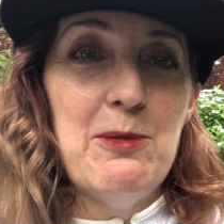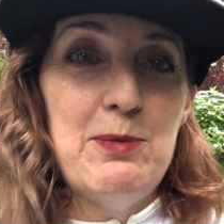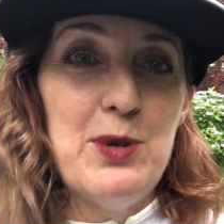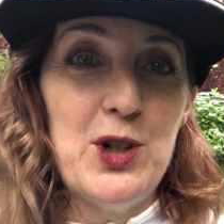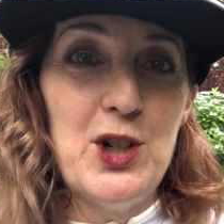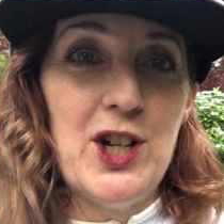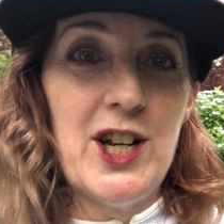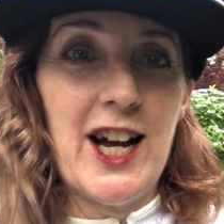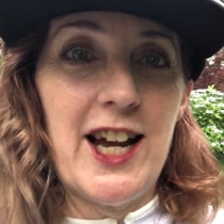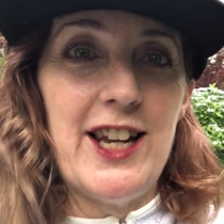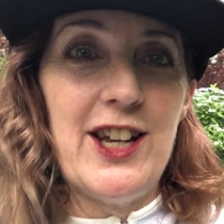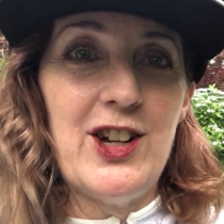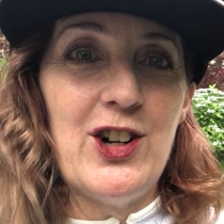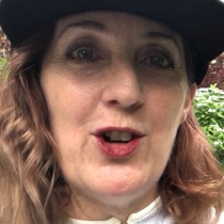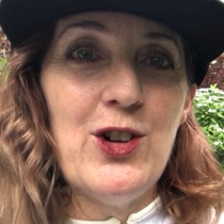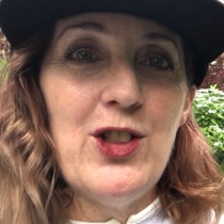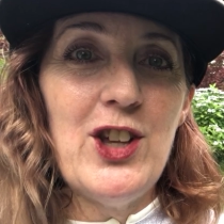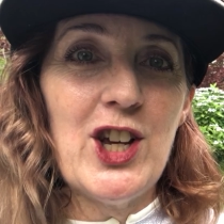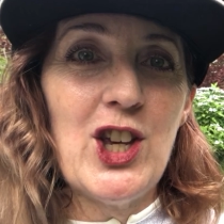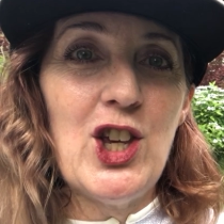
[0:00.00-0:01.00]

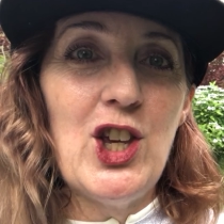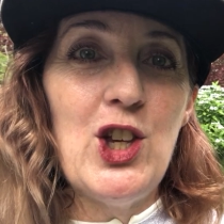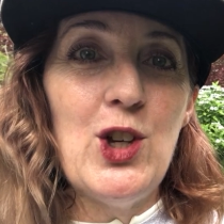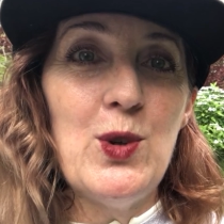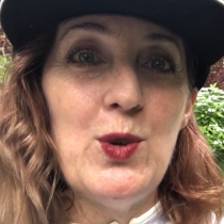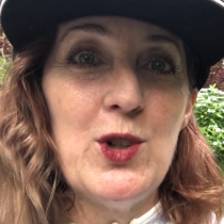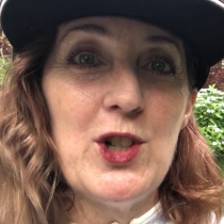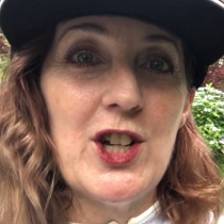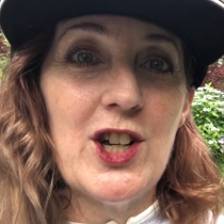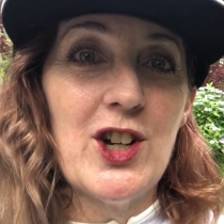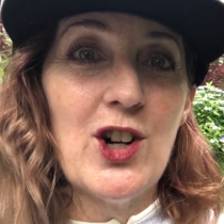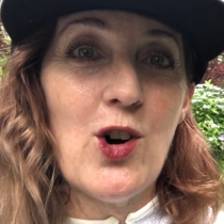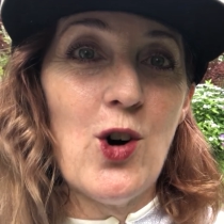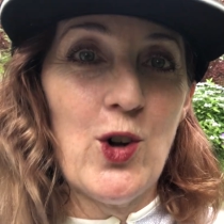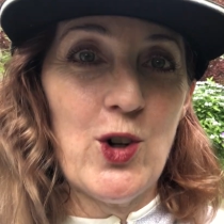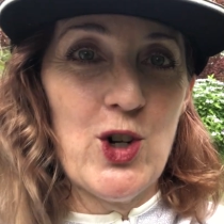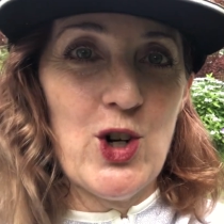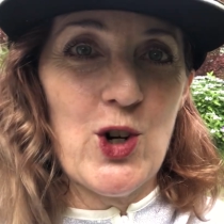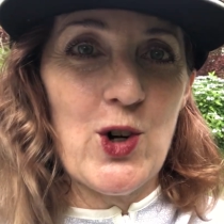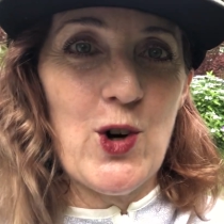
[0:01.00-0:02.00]
bunka, the cute
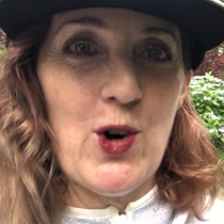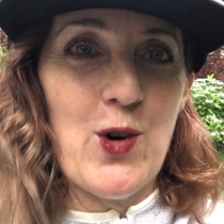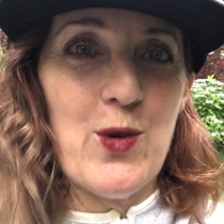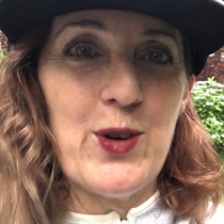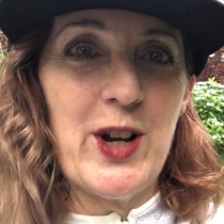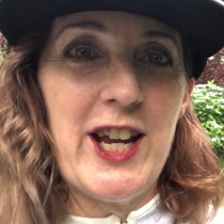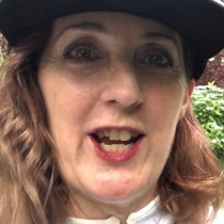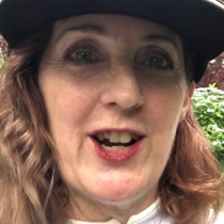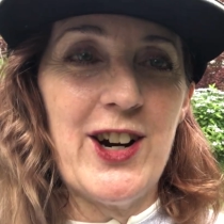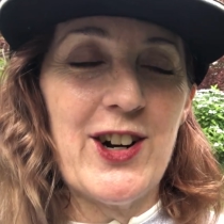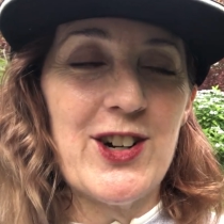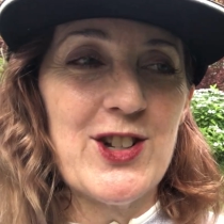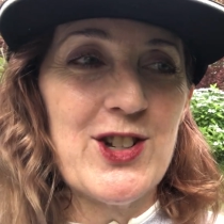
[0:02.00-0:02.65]
culture over here.